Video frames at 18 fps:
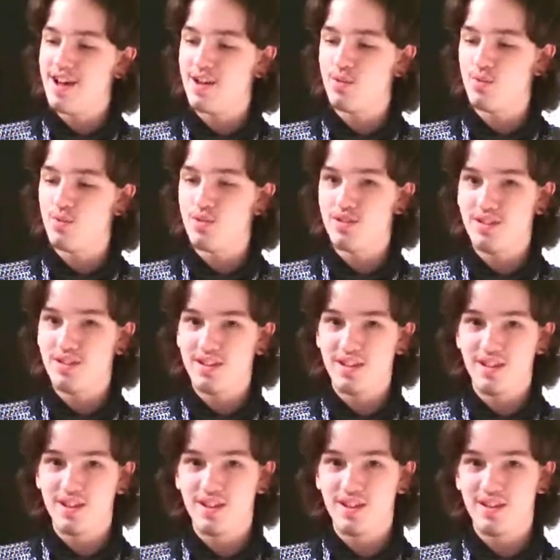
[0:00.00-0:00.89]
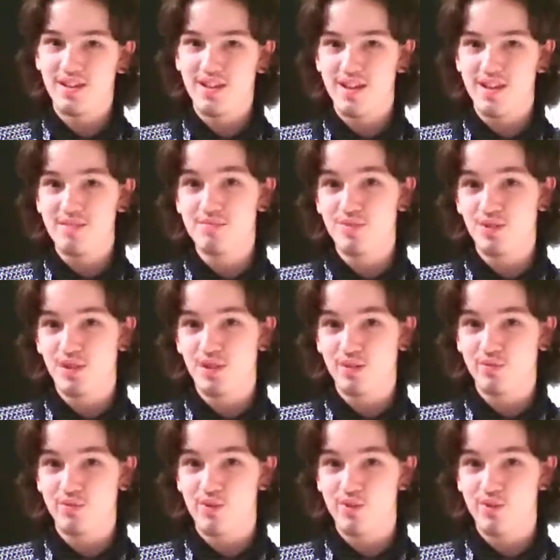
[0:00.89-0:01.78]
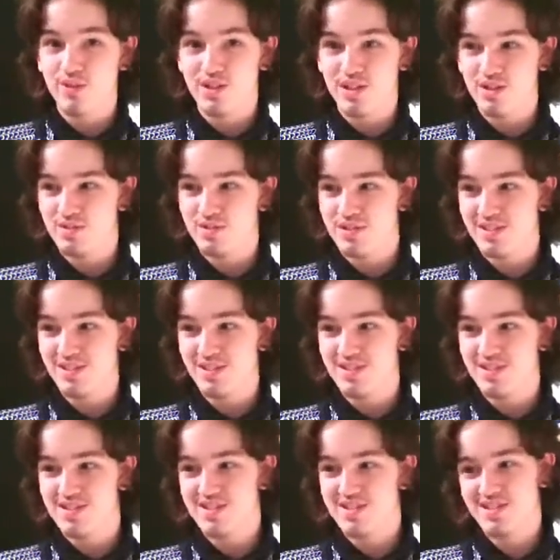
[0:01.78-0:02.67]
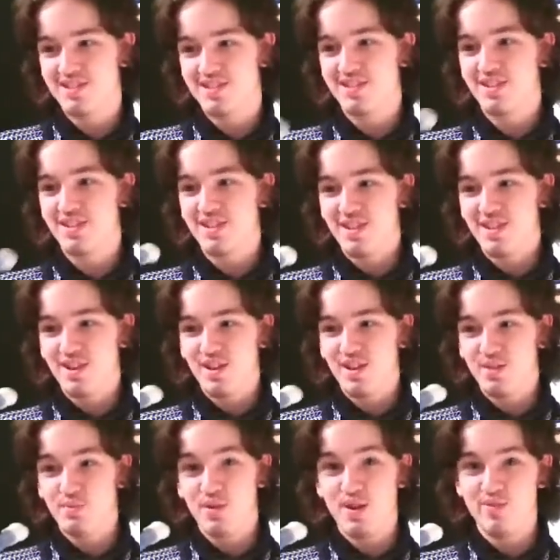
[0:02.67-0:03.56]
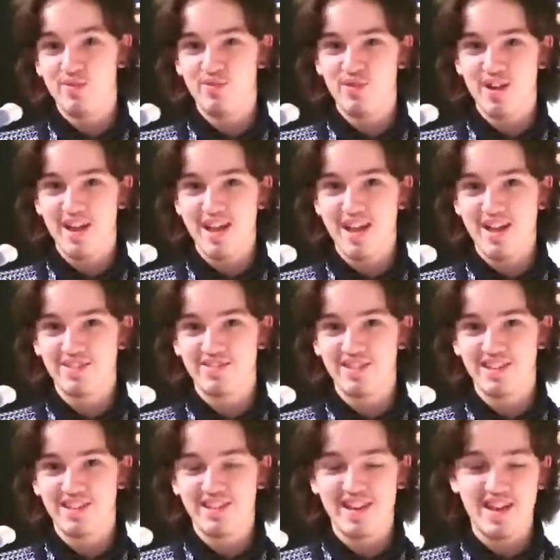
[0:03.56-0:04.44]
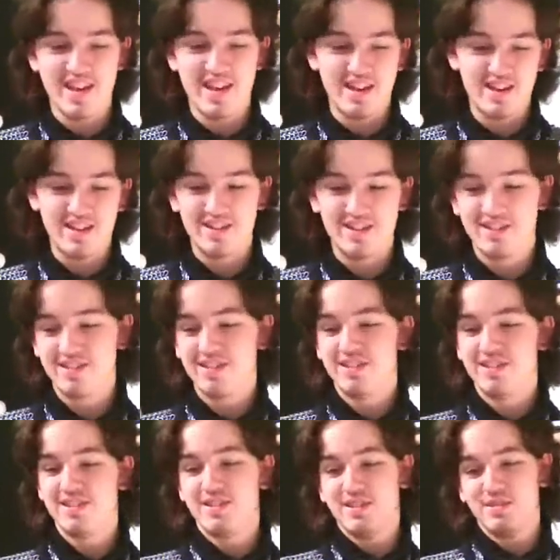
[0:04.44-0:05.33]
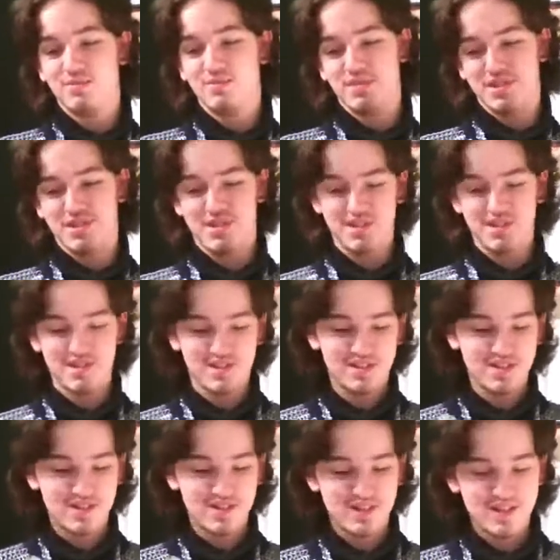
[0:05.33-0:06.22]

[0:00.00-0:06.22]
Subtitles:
I really am looking forward to using this wherever I actually can. Which,